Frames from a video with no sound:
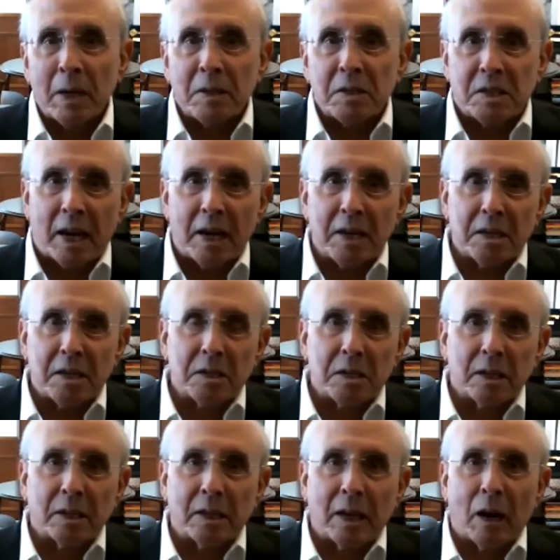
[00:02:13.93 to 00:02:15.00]

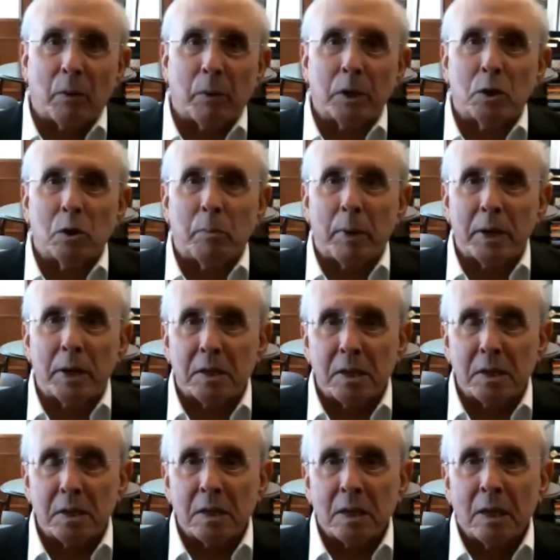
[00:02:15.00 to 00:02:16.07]
Changes in how we do
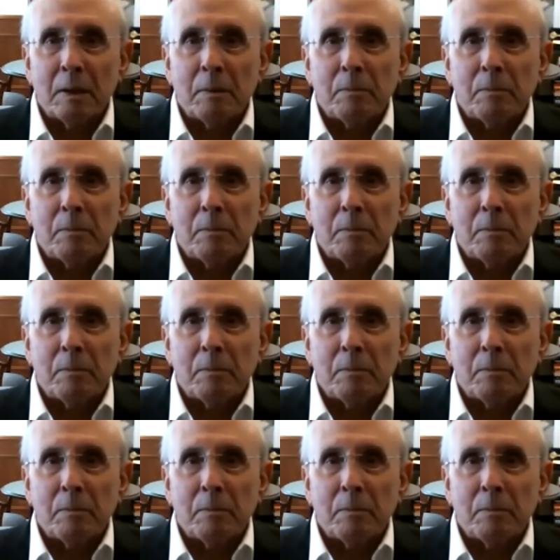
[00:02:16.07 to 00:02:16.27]
business,